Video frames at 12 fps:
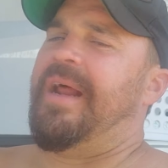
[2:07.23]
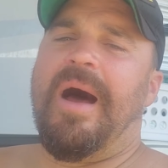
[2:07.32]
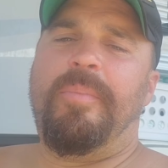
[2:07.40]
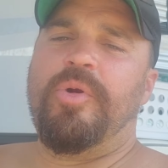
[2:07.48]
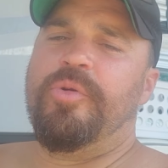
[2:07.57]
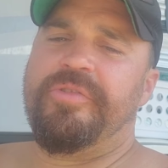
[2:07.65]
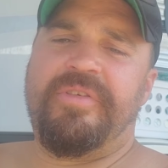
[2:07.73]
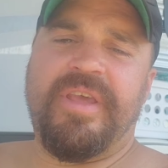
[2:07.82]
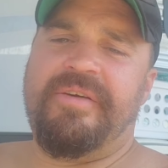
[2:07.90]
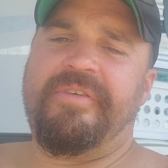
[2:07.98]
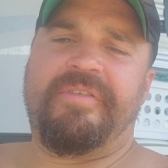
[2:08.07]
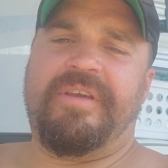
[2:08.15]
to Opelousas
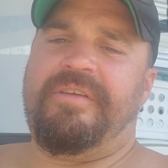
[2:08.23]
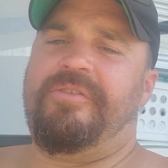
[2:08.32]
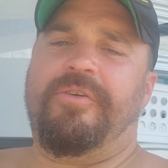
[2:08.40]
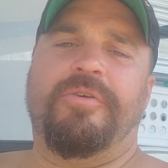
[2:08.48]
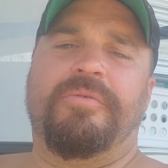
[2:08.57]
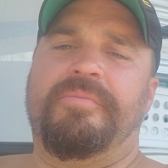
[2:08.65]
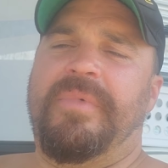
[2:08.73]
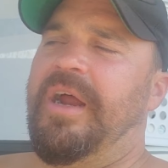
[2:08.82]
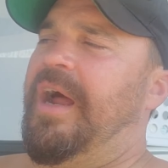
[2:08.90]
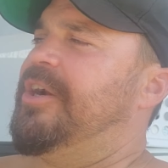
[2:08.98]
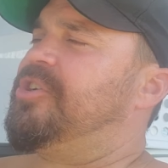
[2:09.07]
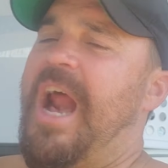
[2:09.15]
ever since, you know.
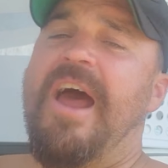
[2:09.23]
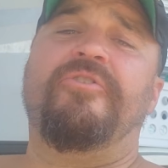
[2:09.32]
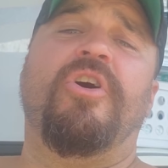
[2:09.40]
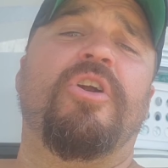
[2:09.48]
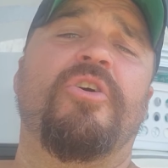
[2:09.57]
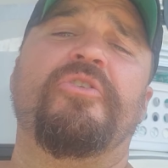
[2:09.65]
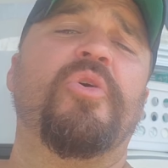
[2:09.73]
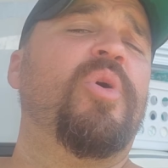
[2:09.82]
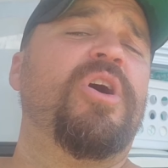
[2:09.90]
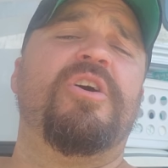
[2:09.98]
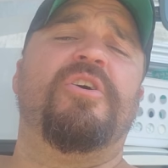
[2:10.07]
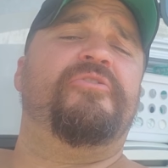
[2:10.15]
I, I travel all over the
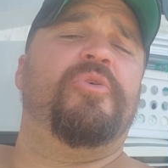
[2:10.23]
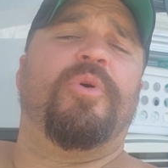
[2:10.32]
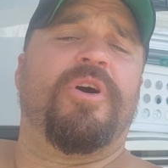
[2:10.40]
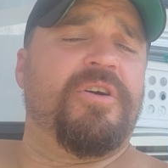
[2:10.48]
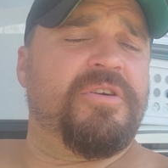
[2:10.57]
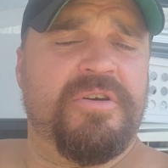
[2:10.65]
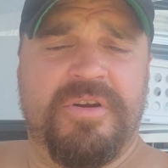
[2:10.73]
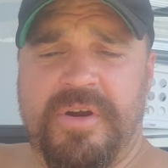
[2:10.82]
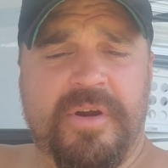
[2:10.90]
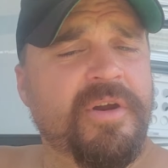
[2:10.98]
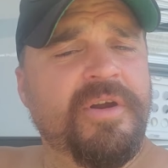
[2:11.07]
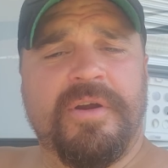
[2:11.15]
world for work,
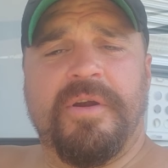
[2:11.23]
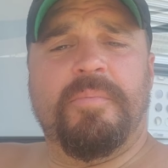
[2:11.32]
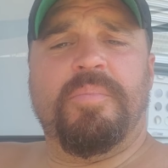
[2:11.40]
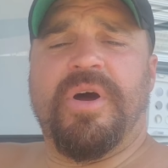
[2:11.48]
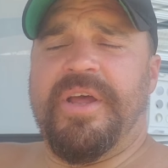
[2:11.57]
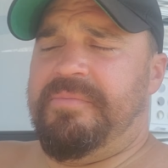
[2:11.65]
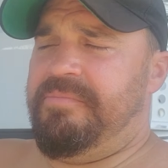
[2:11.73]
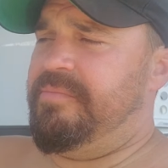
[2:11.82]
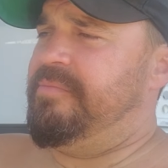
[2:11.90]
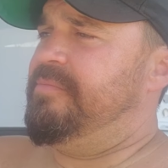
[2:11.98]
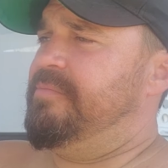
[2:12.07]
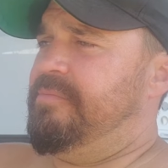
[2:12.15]
but
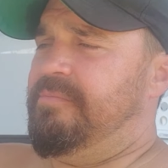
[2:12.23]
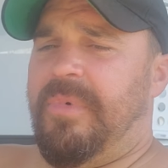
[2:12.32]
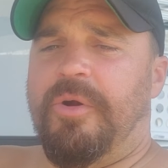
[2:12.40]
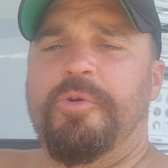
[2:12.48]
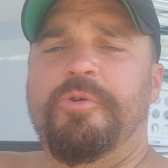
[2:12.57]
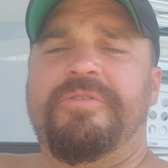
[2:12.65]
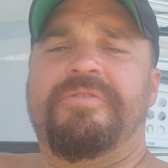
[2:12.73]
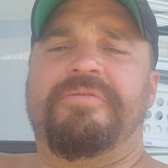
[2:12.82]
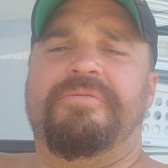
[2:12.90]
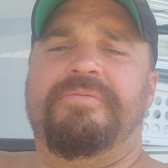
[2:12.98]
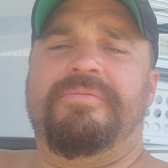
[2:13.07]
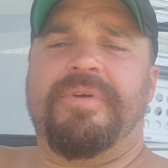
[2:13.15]
my
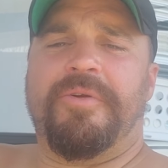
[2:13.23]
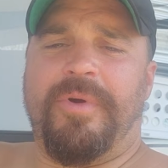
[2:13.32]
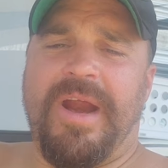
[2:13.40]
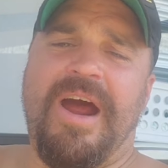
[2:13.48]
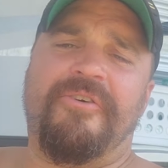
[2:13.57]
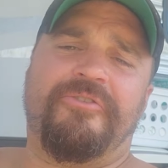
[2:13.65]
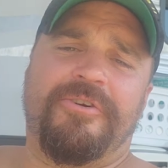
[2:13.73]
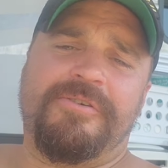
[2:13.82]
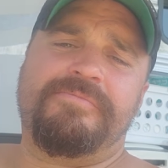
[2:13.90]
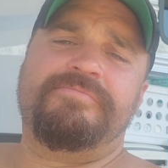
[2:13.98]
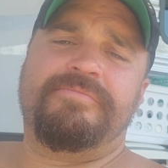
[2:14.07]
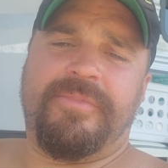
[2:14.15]
roots and where I'm
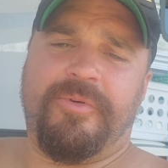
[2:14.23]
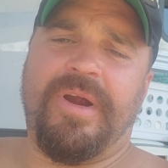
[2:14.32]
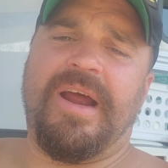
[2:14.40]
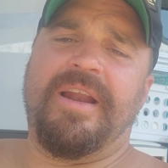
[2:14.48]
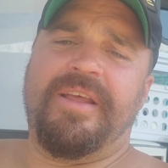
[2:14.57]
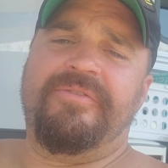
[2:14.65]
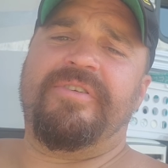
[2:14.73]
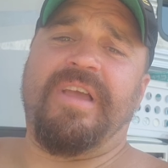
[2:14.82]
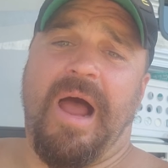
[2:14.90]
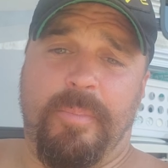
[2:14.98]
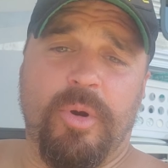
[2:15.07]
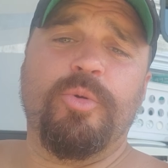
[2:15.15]
from and where I live is
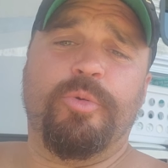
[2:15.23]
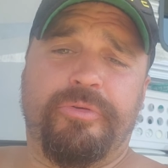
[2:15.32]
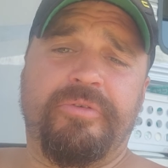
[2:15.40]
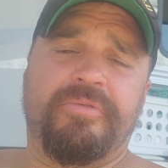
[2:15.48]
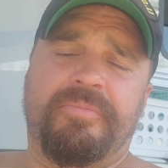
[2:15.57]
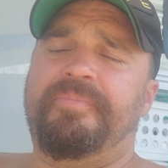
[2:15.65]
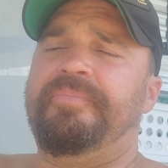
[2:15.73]
Opelousas.